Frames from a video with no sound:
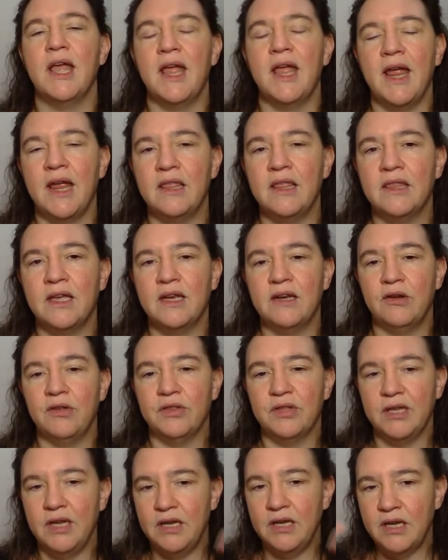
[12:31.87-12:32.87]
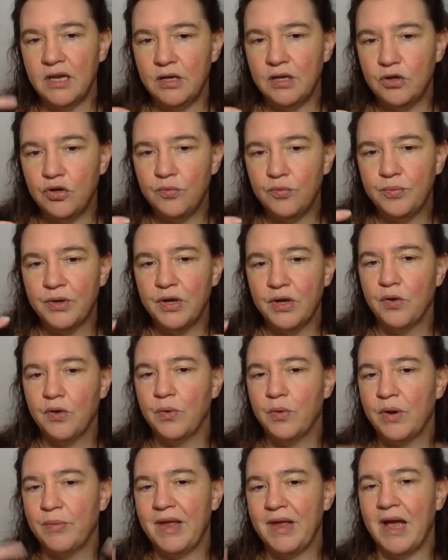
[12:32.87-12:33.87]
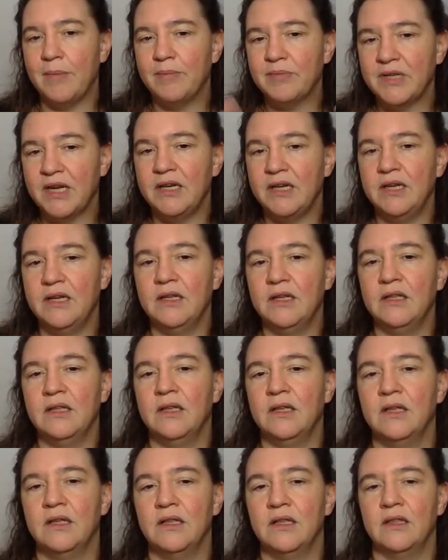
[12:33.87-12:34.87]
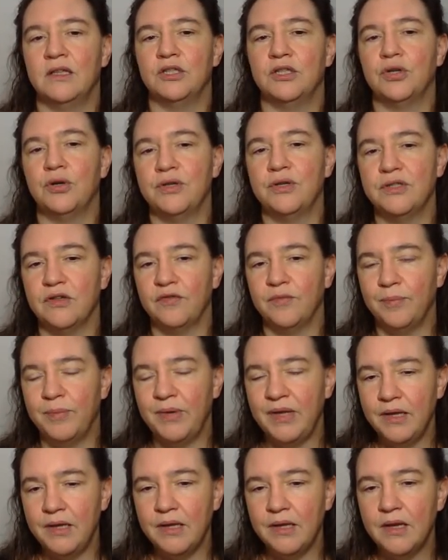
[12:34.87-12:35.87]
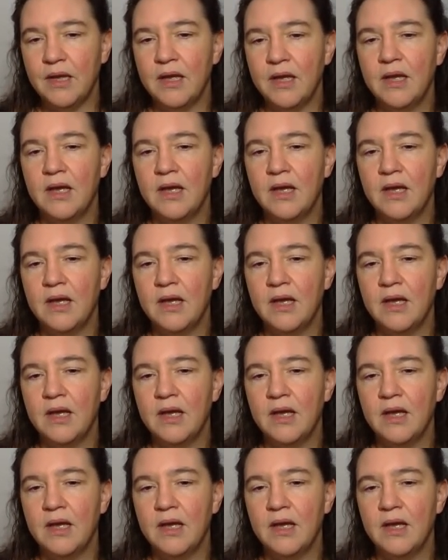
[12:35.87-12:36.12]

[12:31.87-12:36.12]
and then on the inner loop where we're updating the choice of p,